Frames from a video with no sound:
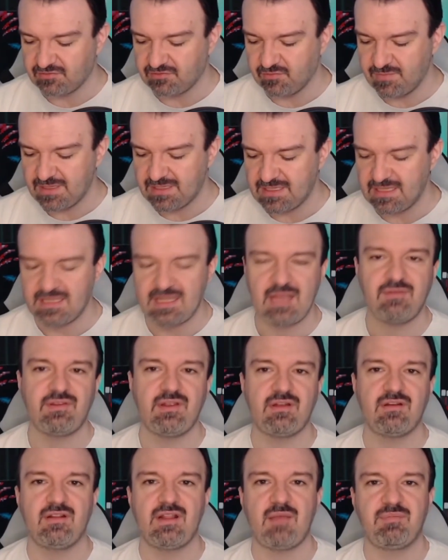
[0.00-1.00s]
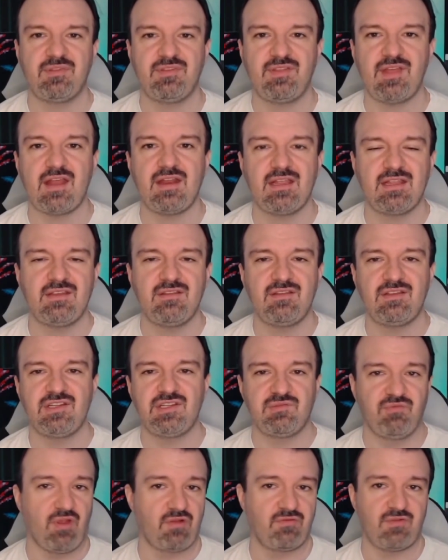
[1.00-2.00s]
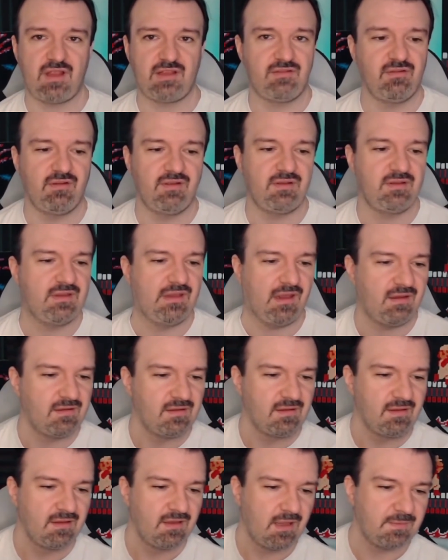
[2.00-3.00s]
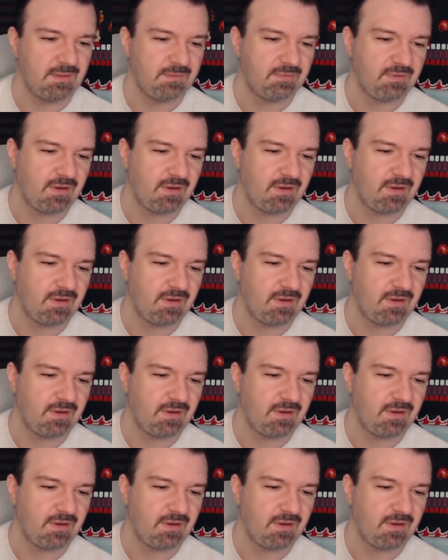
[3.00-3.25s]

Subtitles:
that's kind of what speedrunners kind of do, though. I mean,